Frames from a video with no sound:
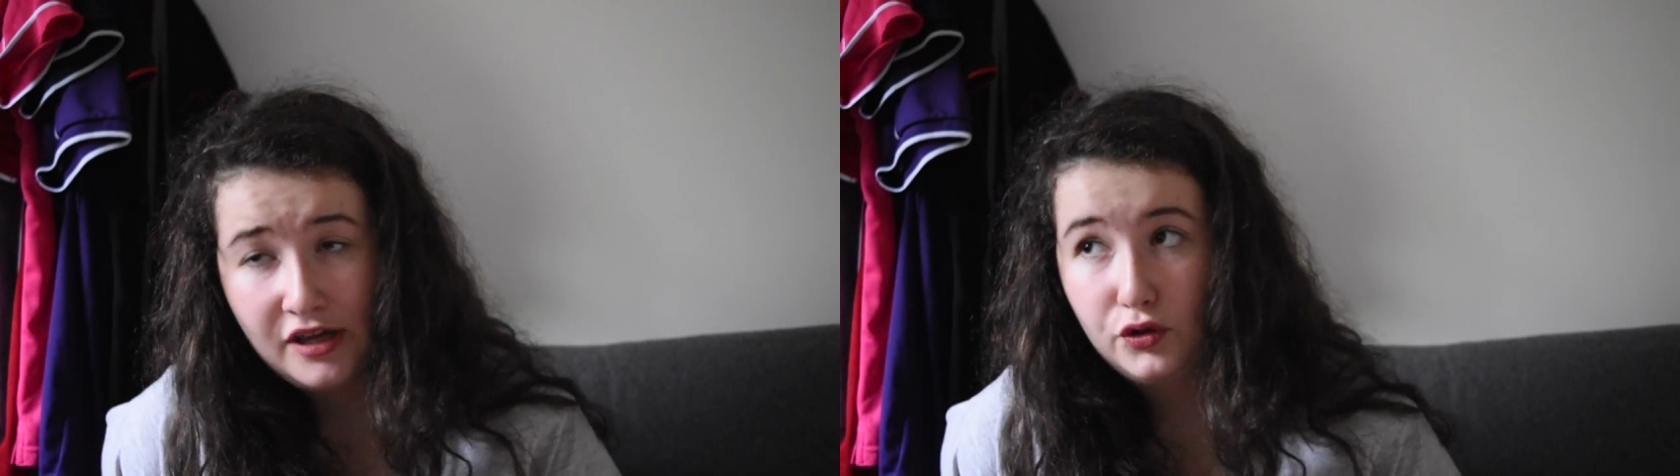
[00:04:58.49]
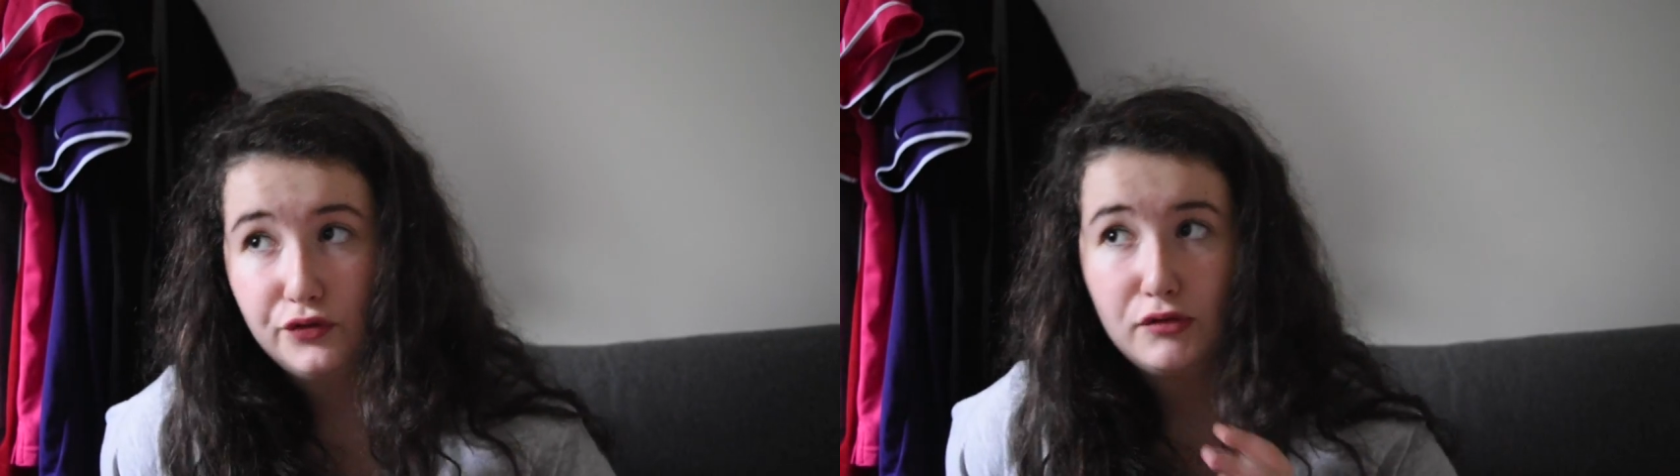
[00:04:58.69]

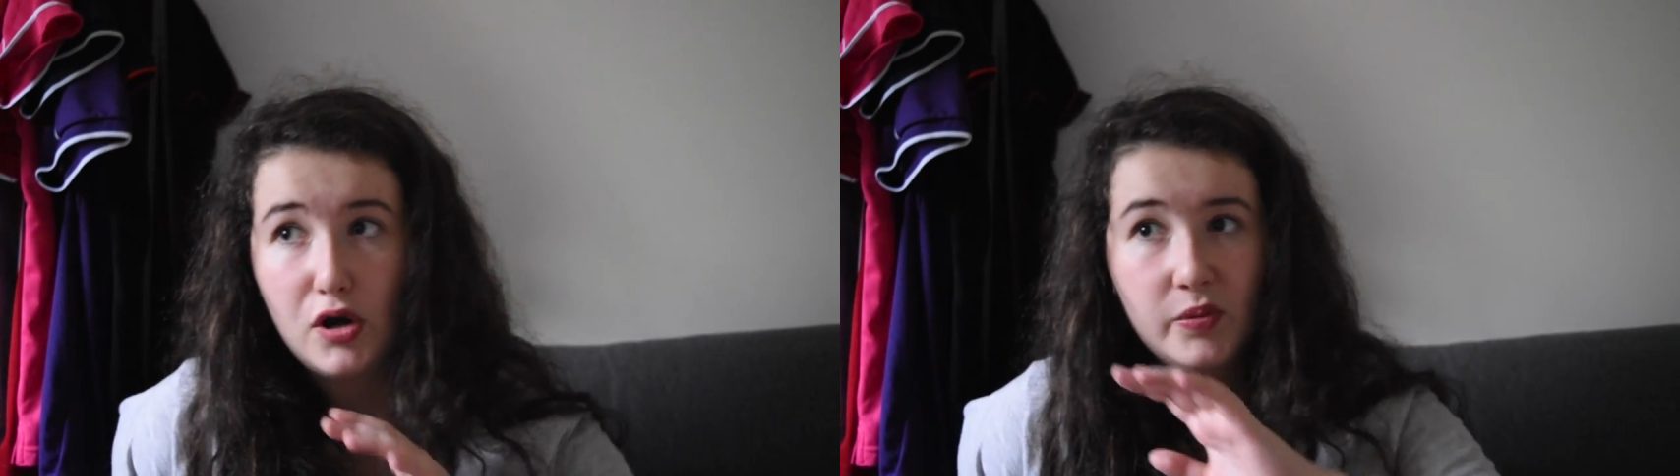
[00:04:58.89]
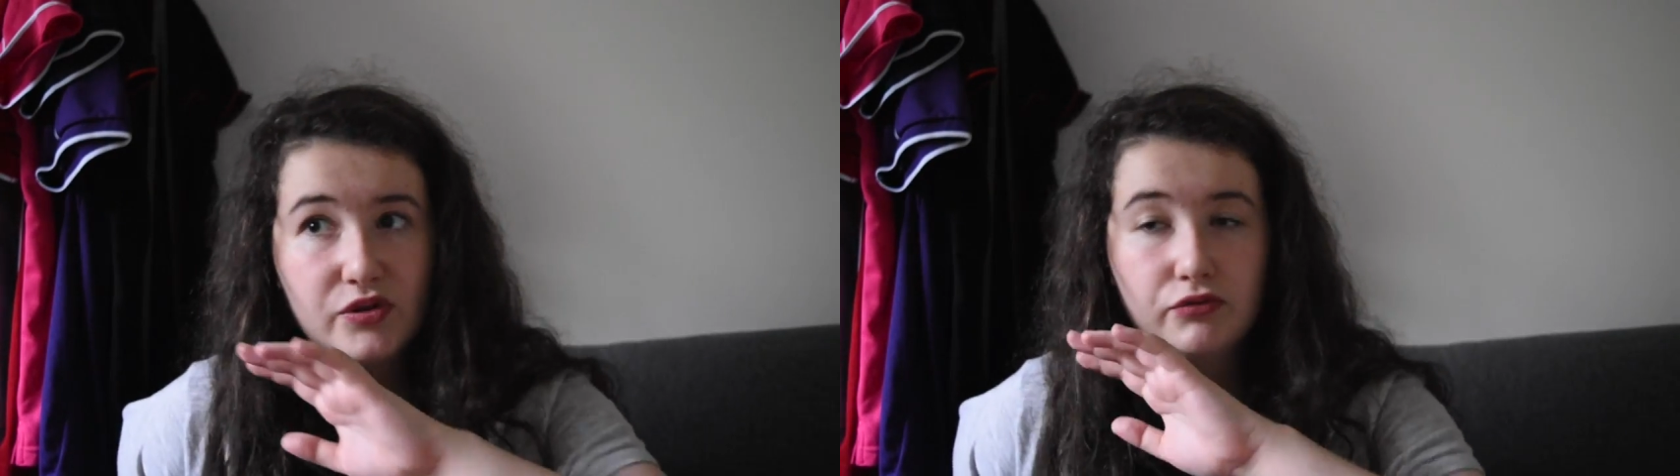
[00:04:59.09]
The
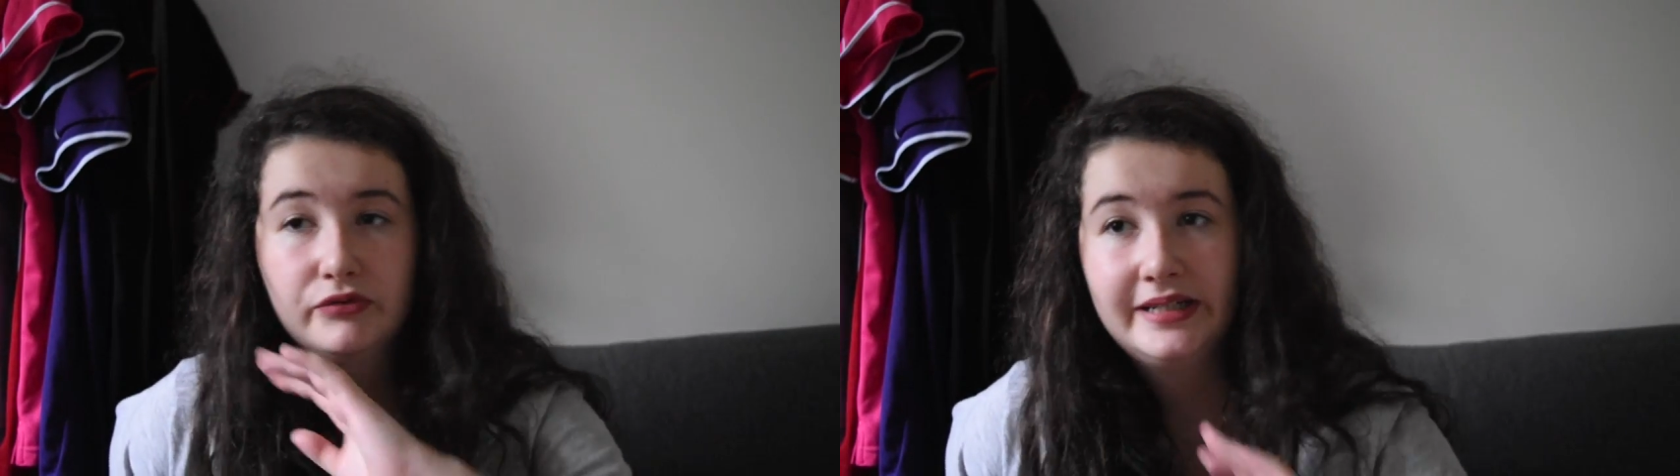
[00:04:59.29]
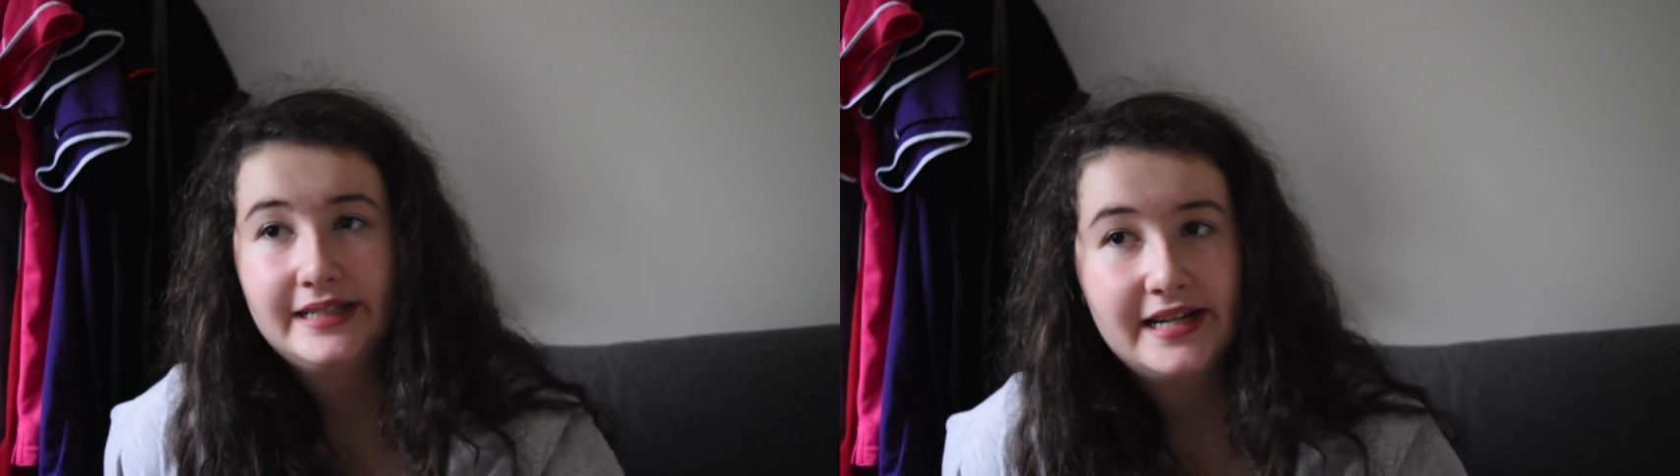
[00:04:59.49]
flow was
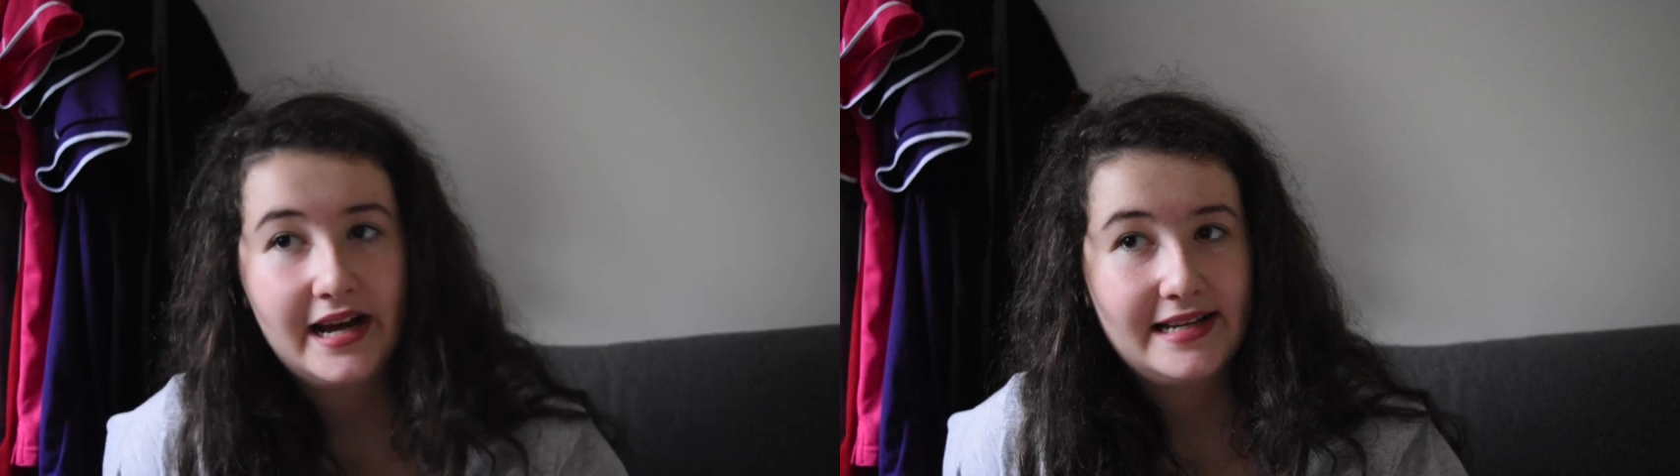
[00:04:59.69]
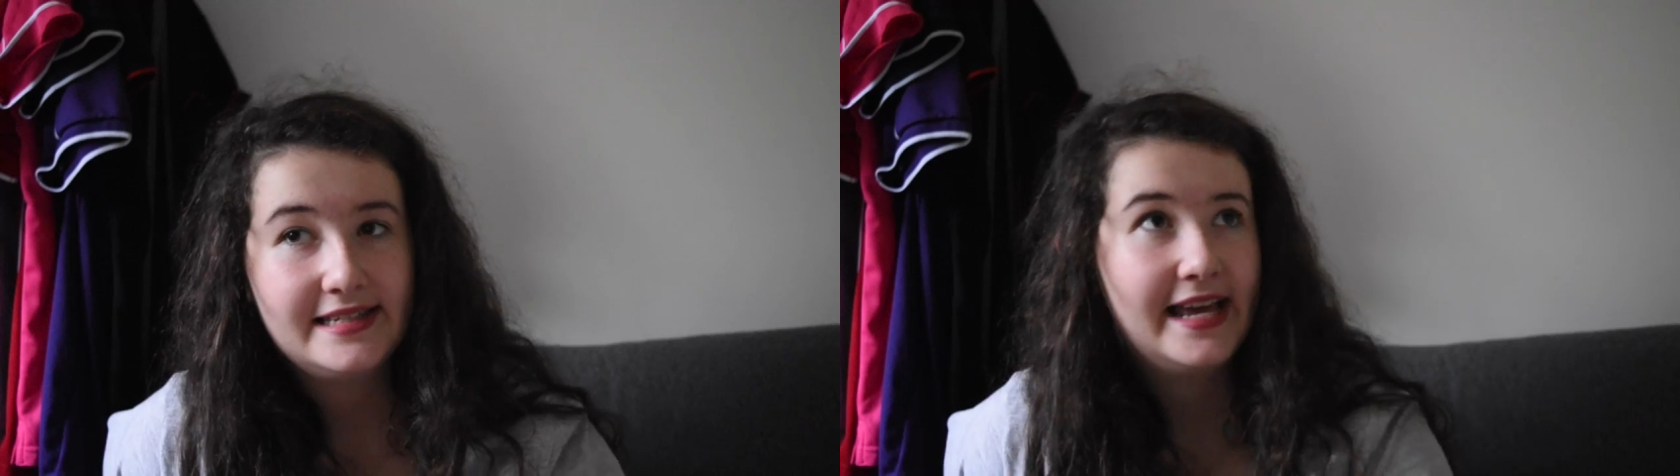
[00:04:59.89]
really nice.